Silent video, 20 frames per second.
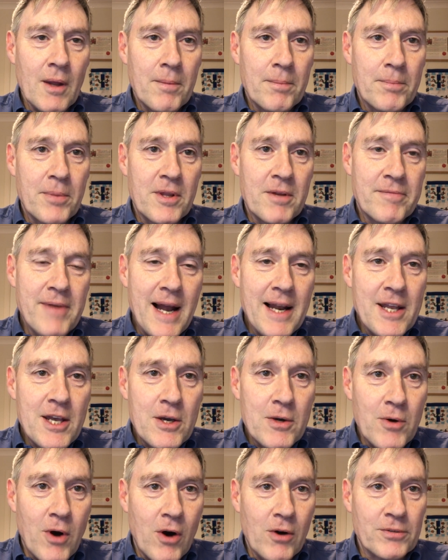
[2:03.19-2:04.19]
But the
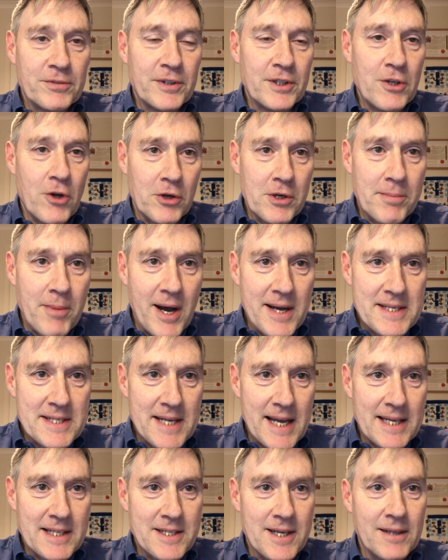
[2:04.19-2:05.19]
value of anonymised
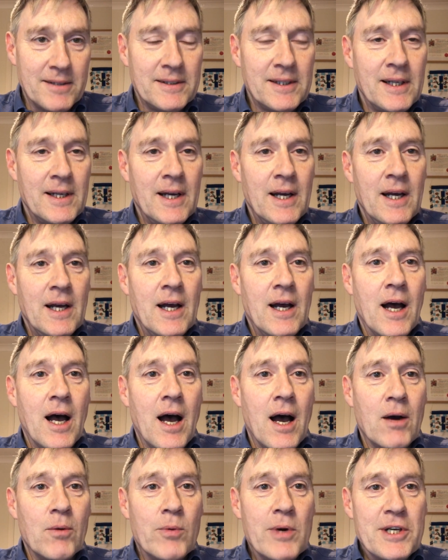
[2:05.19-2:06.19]
data,
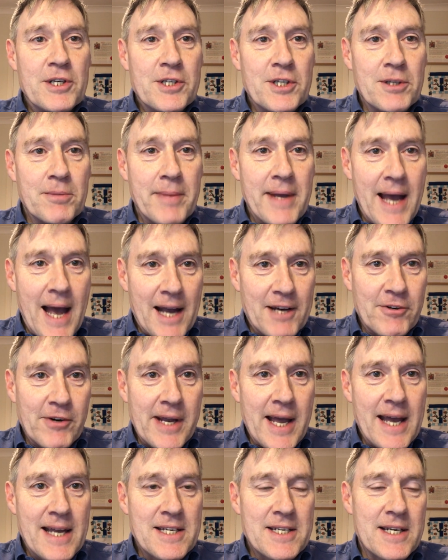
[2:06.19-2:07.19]
which can be
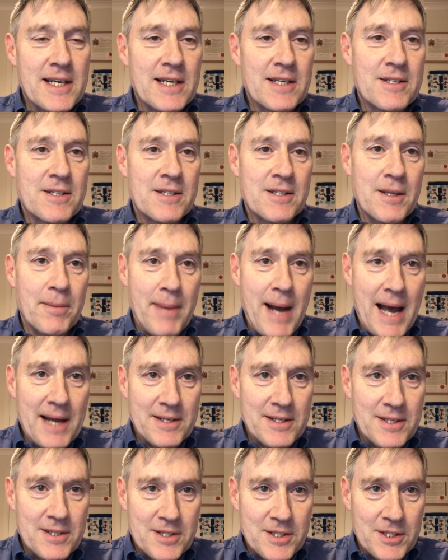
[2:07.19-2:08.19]
aggregated, the
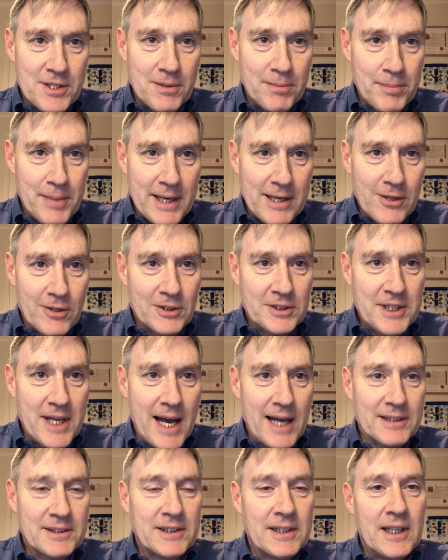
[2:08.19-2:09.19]
patterns can be looked
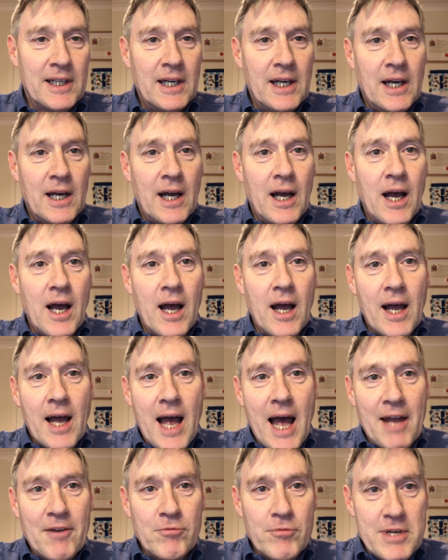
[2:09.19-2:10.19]
at,
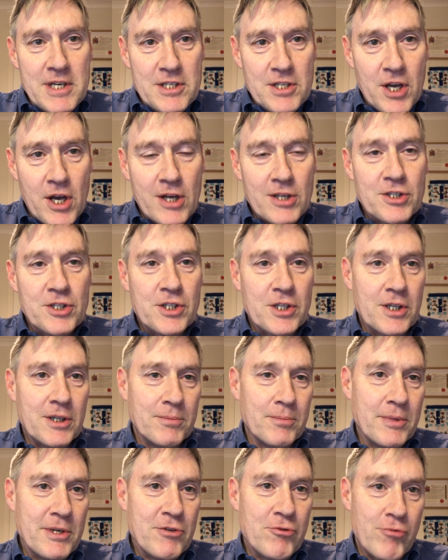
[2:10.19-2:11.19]
and research
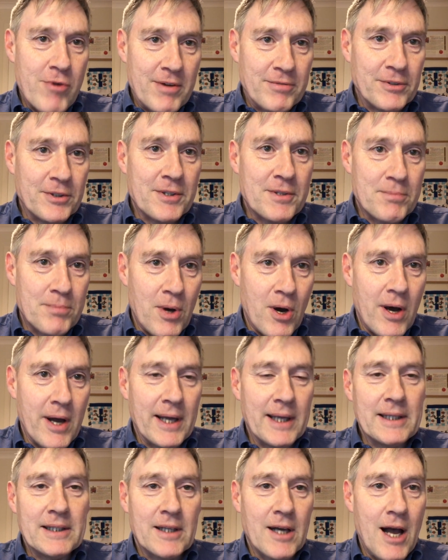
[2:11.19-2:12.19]
can be driven
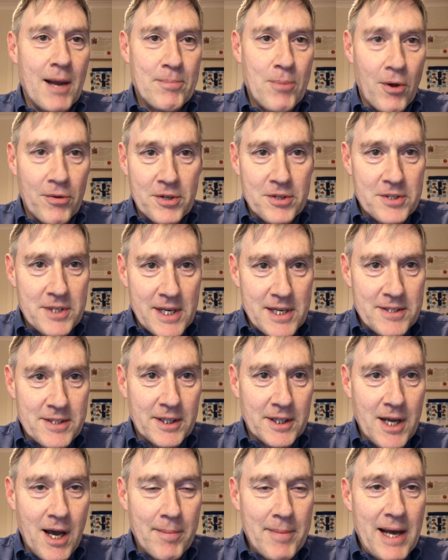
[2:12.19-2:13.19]
by hypotheses
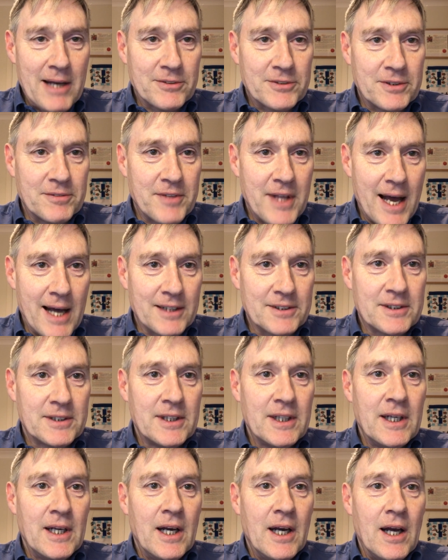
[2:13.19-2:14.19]
that come out of that,
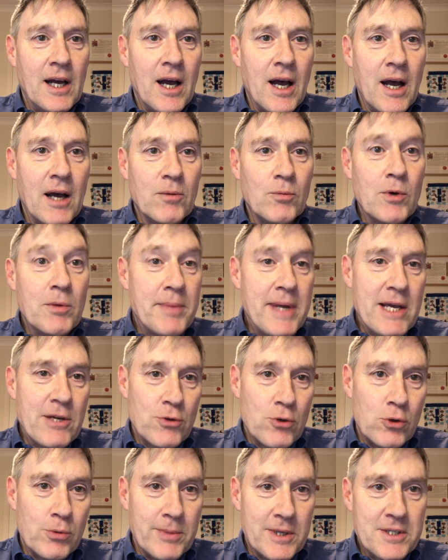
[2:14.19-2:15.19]
will be
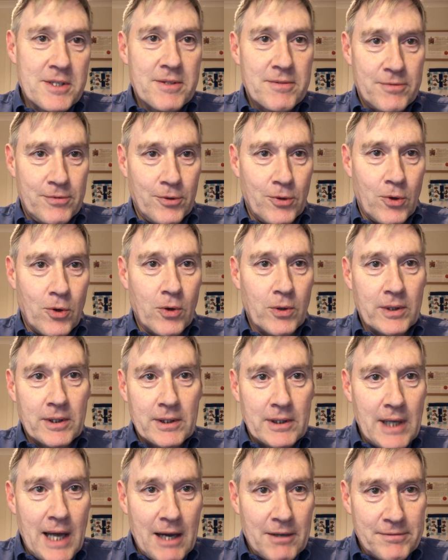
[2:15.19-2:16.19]
enormous for
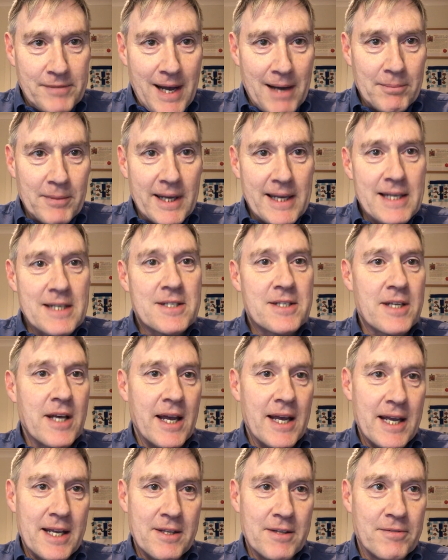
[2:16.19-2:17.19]
our families
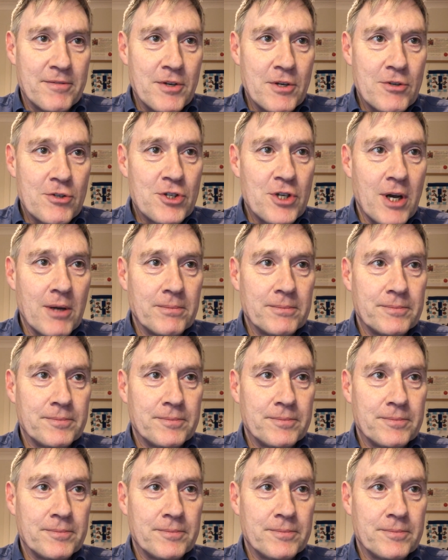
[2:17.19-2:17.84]
in the future.